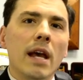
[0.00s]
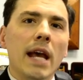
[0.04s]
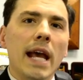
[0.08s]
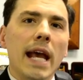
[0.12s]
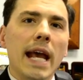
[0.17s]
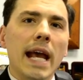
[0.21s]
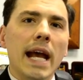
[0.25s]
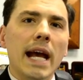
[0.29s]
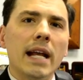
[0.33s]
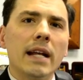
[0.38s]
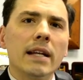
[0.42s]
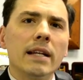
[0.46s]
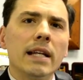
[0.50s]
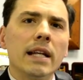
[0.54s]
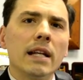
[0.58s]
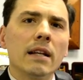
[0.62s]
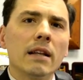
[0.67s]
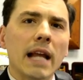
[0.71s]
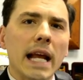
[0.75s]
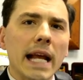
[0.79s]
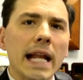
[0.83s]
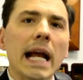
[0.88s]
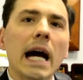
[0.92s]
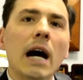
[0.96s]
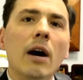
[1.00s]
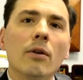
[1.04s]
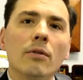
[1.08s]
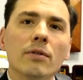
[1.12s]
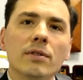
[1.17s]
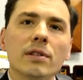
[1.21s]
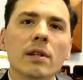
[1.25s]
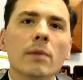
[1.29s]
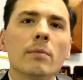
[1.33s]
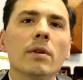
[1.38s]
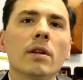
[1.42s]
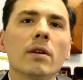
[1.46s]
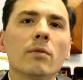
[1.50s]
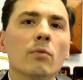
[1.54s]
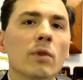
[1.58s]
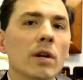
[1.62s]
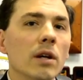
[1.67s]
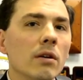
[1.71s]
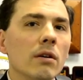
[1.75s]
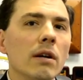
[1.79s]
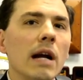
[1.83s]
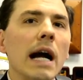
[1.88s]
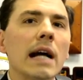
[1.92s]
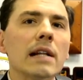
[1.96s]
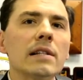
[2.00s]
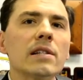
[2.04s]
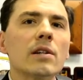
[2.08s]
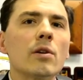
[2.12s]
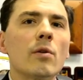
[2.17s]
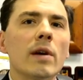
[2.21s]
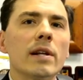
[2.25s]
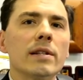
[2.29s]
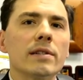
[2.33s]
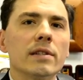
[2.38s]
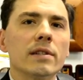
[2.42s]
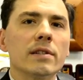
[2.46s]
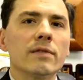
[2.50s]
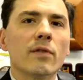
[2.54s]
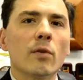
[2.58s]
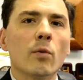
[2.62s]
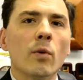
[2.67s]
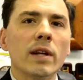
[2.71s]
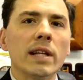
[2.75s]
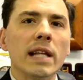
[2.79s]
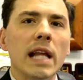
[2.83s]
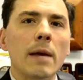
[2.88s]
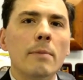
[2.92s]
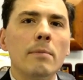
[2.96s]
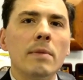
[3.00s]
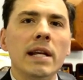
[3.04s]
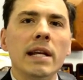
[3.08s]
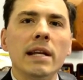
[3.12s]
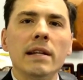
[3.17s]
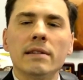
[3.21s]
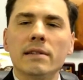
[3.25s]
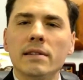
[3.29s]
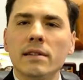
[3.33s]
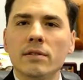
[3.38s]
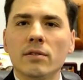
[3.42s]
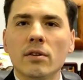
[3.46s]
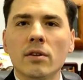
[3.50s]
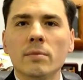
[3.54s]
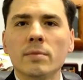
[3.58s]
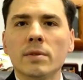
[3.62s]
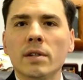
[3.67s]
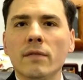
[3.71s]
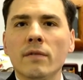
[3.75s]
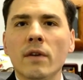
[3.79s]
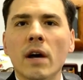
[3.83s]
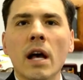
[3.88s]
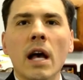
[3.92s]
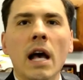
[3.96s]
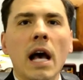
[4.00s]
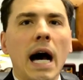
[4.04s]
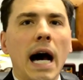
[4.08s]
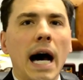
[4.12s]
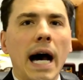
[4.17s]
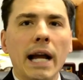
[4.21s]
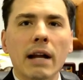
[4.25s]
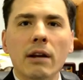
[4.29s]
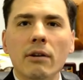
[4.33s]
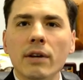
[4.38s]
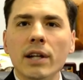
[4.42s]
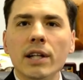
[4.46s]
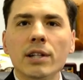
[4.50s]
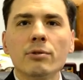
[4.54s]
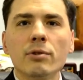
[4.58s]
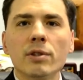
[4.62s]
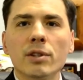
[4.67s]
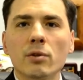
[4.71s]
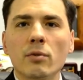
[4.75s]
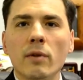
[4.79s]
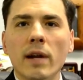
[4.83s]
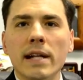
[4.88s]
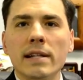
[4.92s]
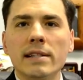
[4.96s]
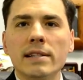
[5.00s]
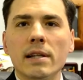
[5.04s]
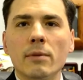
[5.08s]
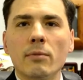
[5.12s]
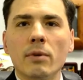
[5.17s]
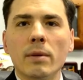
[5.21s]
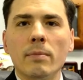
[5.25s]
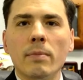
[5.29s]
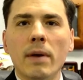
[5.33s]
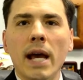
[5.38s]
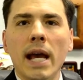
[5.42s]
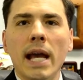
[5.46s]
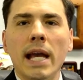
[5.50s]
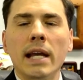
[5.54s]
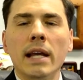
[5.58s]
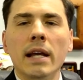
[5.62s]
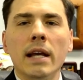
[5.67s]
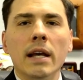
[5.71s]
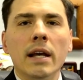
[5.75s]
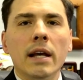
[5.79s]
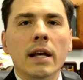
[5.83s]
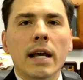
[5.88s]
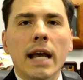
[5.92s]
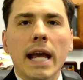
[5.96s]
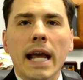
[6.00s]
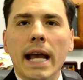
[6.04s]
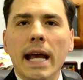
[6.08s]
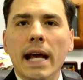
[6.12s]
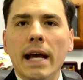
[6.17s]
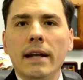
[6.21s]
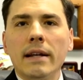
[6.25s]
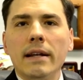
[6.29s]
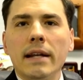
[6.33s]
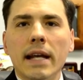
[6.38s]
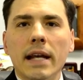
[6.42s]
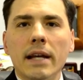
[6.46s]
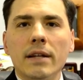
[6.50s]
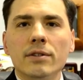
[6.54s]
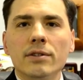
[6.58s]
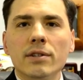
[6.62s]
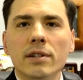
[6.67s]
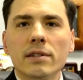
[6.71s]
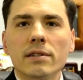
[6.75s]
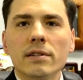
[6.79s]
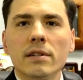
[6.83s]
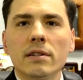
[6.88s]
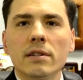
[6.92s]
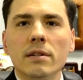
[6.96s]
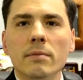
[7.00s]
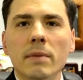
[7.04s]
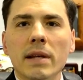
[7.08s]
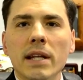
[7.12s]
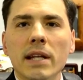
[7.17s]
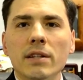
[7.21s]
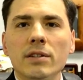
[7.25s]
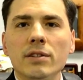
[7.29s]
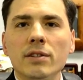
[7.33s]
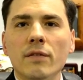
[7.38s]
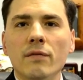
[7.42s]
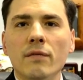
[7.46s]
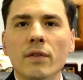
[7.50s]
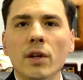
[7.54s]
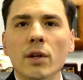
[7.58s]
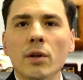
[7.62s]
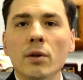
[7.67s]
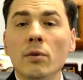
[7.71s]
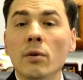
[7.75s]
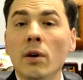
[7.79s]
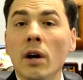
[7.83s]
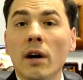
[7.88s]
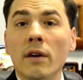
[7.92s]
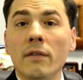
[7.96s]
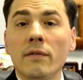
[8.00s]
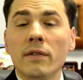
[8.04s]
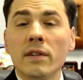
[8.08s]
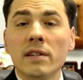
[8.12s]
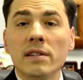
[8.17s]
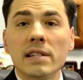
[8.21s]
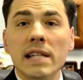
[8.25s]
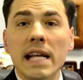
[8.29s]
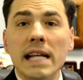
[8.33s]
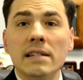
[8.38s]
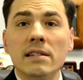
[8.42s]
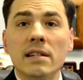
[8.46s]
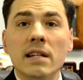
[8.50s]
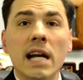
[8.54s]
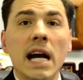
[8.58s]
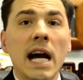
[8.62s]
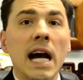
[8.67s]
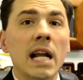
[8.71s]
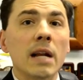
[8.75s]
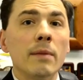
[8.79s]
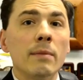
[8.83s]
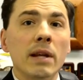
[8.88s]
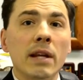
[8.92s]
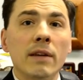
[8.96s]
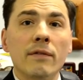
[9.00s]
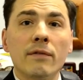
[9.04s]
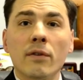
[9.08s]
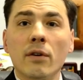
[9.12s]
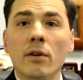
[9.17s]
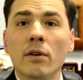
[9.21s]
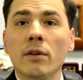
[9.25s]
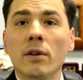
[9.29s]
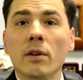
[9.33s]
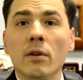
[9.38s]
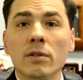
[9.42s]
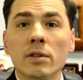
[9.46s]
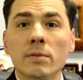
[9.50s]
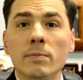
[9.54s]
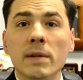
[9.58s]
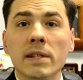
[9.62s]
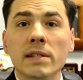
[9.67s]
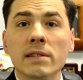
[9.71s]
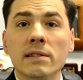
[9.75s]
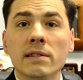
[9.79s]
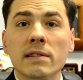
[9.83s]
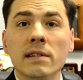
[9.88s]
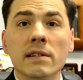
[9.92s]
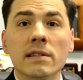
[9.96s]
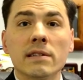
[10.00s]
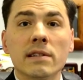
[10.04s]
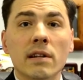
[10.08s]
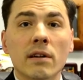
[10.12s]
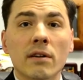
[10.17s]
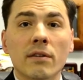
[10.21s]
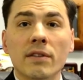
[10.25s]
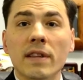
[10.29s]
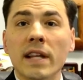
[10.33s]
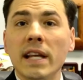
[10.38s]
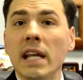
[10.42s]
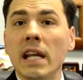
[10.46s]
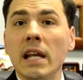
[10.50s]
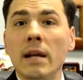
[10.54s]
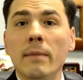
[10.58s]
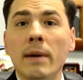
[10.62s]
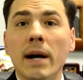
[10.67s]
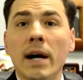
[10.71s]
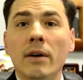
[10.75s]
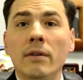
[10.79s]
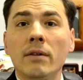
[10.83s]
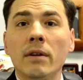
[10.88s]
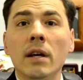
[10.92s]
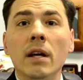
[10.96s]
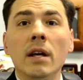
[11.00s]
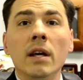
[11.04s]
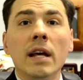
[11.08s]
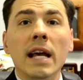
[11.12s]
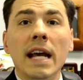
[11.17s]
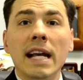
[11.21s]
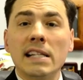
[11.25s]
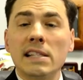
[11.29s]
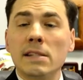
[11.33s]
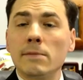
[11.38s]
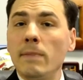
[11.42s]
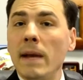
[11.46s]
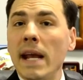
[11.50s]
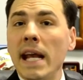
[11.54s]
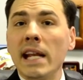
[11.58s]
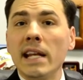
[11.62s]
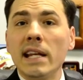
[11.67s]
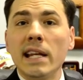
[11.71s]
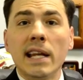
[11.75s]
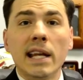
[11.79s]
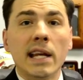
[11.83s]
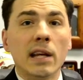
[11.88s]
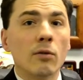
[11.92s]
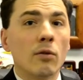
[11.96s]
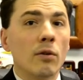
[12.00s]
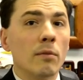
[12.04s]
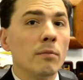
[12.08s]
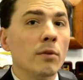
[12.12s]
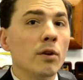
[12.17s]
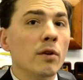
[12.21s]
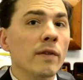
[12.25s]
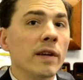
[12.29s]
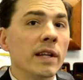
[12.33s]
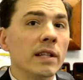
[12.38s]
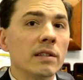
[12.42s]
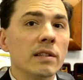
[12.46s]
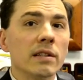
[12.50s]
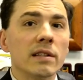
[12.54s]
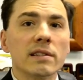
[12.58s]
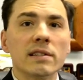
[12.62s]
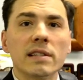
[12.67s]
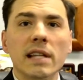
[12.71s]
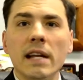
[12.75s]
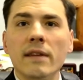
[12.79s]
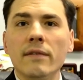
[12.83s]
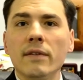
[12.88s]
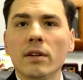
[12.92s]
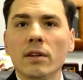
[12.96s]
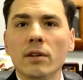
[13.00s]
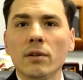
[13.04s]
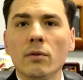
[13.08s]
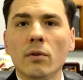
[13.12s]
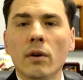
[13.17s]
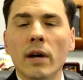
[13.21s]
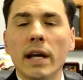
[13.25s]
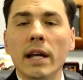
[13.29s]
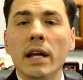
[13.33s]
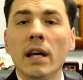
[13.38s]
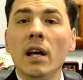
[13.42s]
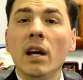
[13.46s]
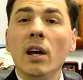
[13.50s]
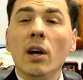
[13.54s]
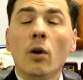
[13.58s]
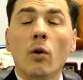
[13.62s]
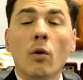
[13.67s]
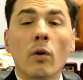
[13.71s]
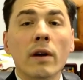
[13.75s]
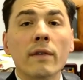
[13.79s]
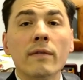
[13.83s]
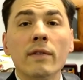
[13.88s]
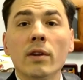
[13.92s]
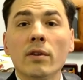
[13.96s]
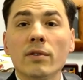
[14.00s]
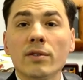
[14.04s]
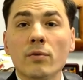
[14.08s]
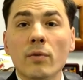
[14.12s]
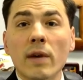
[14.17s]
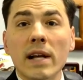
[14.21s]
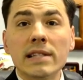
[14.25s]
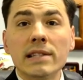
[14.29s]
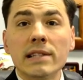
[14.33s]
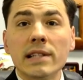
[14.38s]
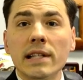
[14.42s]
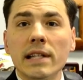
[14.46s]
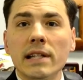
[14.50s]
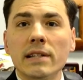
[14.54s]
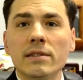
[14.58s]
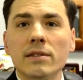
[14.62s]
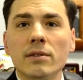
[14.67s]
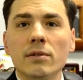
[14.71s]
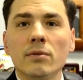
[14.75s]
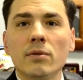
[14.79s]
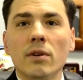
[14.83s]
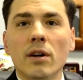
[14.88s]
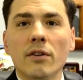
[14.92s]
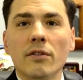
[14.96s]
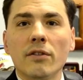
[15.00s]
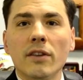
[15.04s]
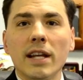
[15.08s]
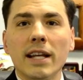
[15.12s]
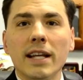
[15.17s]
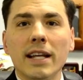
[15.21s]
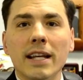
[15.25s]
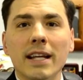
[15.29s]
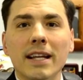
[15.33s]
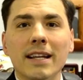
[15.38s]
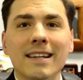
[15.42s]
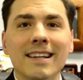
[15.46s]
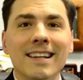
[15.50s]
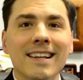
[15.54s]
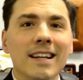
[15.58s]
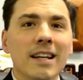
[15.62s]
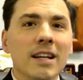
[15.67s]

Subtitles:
And he laid out some of the real consequences for what that means in terms of higher interest rates that we pay and just a diminished view of the state's economy for those businesses that are thinking about expanding or moving to the state of Illinois, or even those residents who are thinking,